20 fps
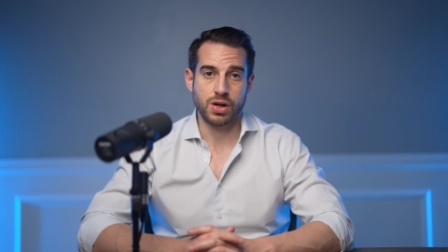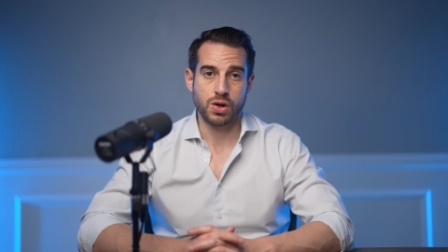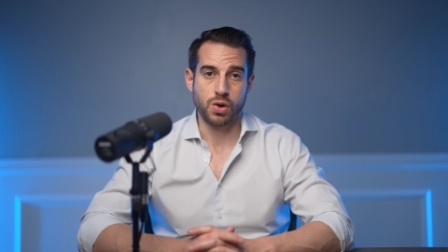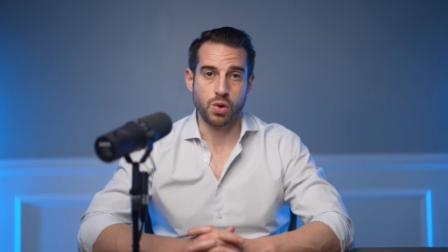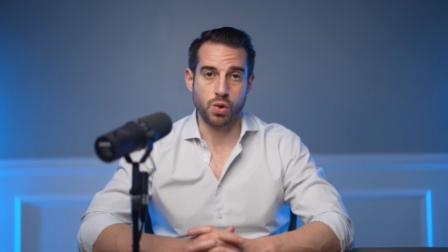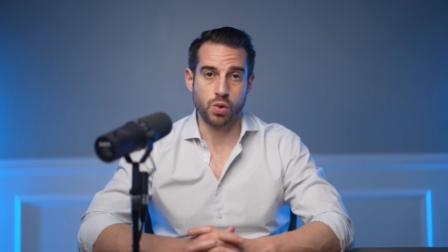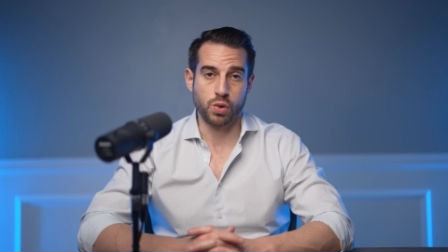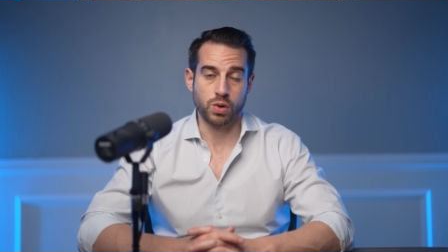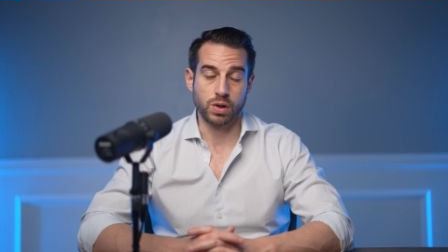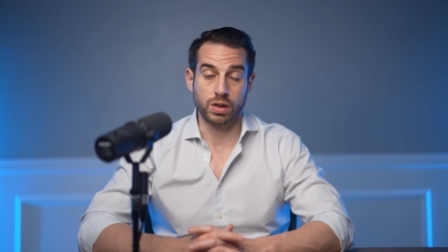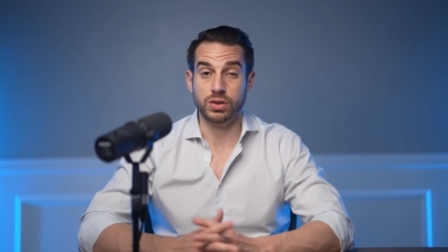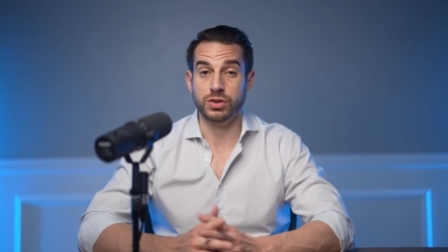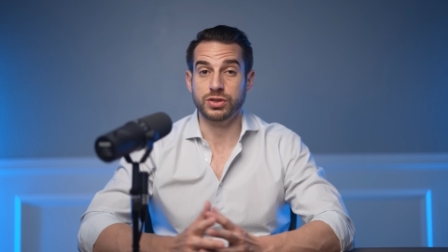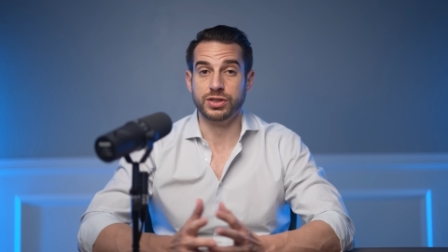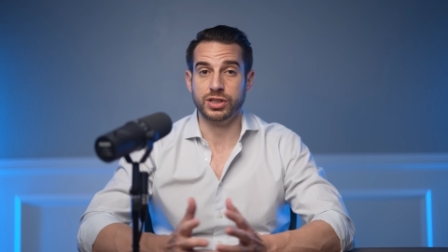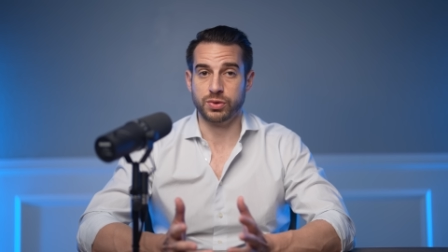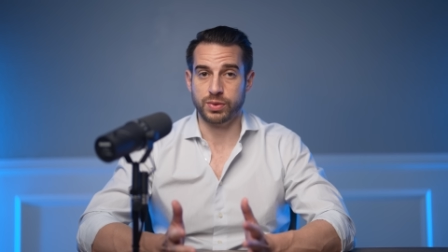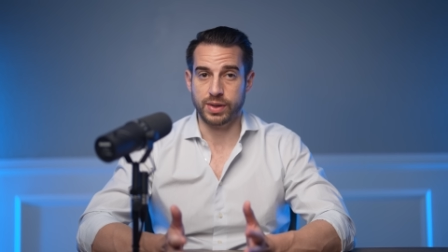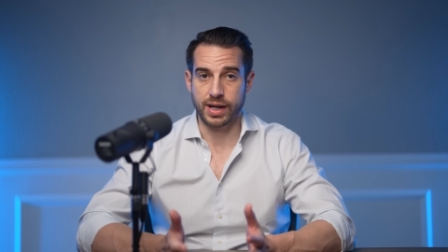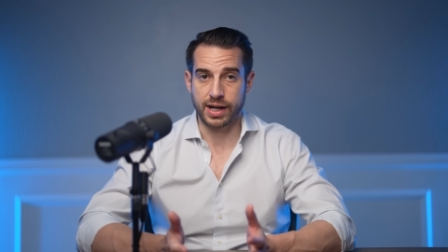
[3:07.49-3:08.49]
or
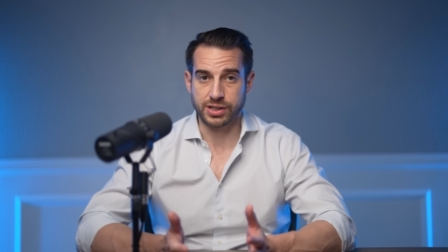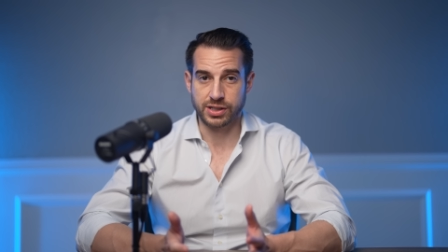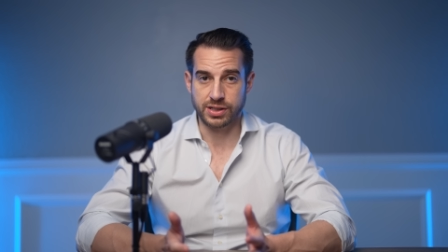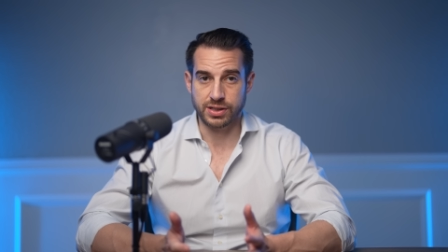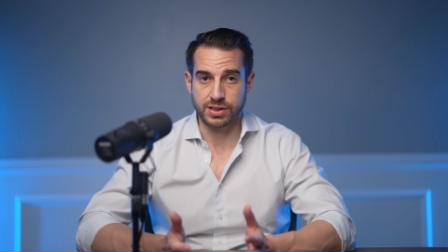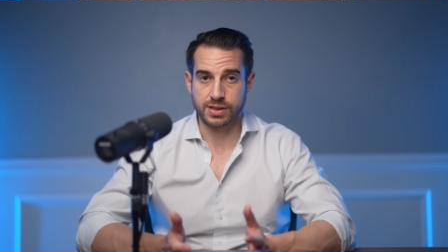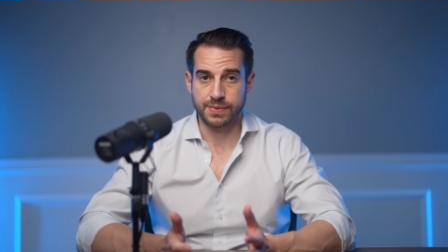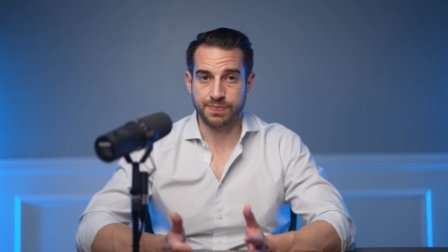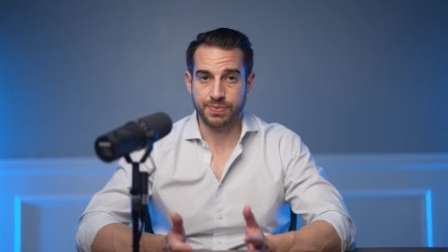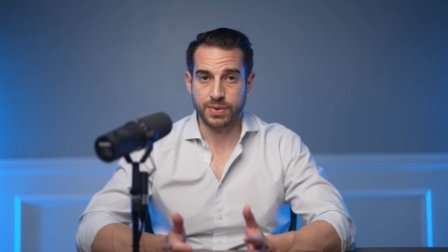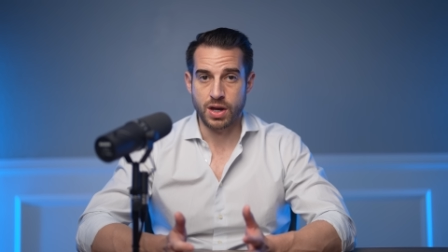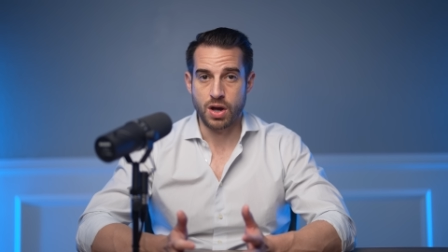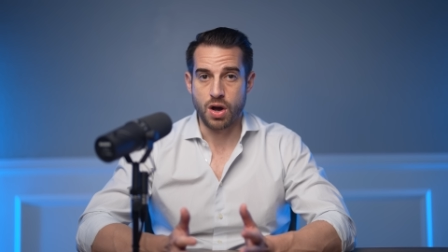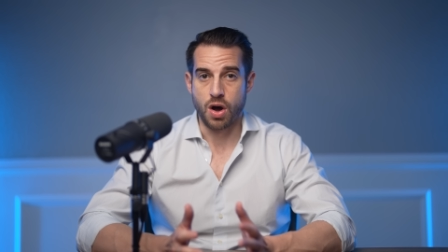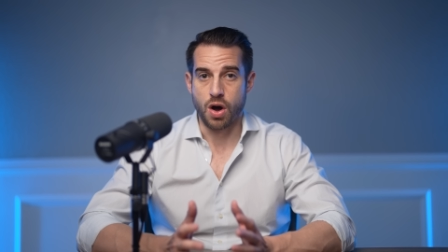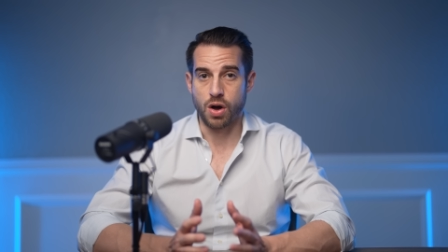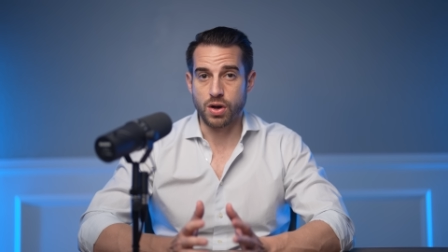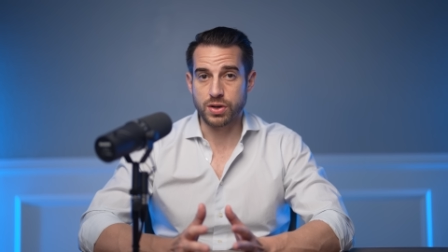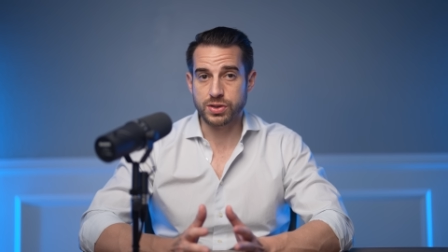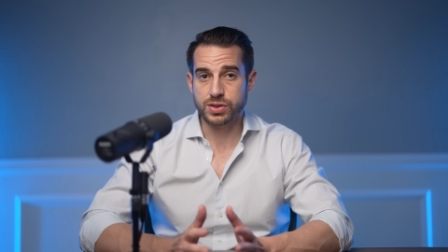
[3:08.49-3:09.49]
allergic reactions.
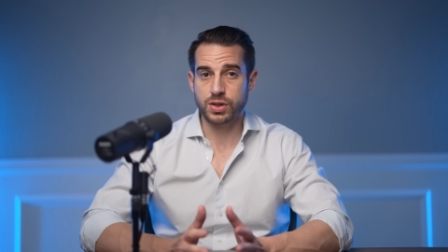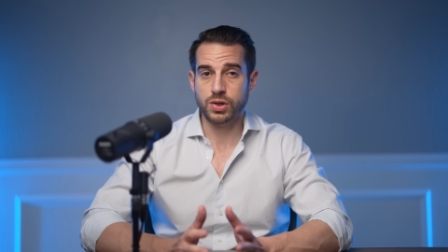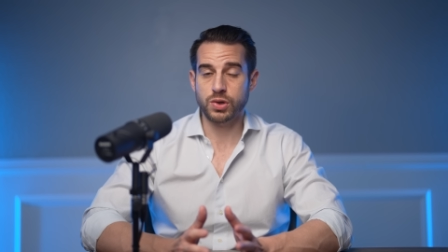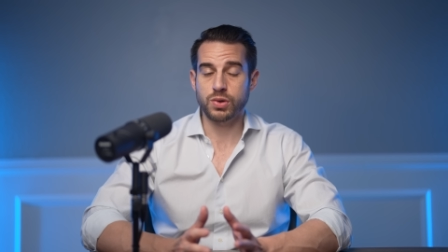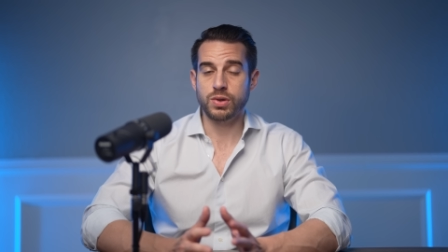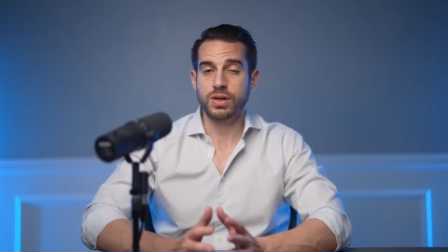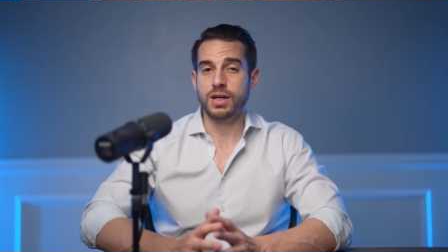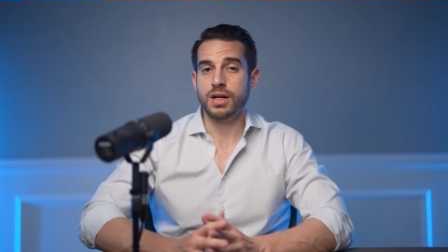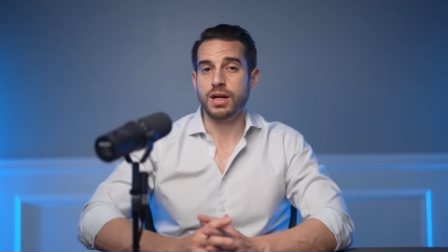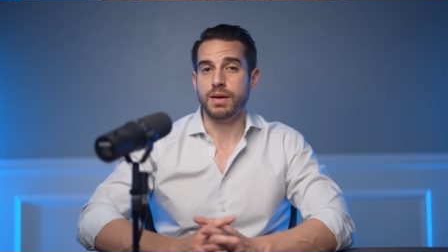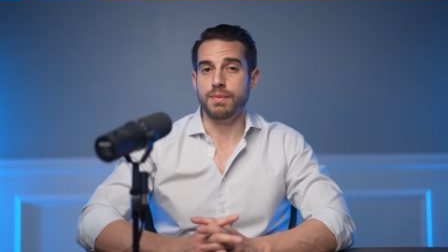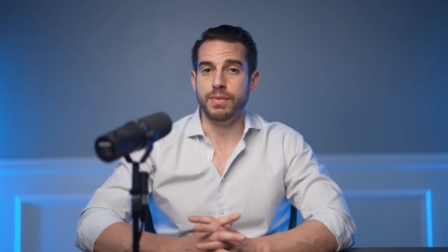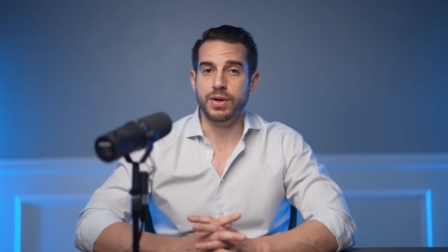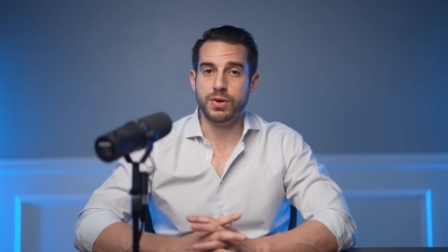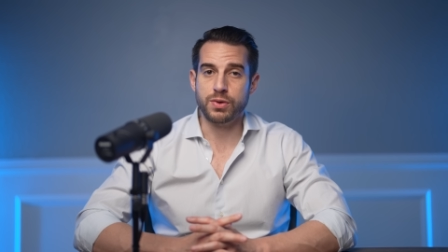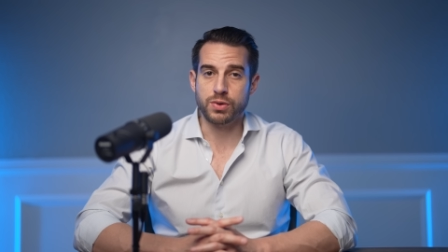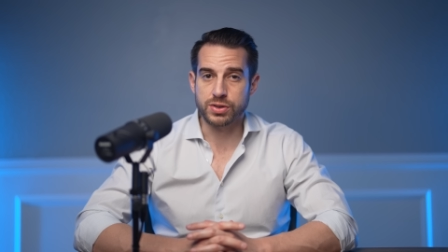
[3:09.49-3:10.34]
Also, mineral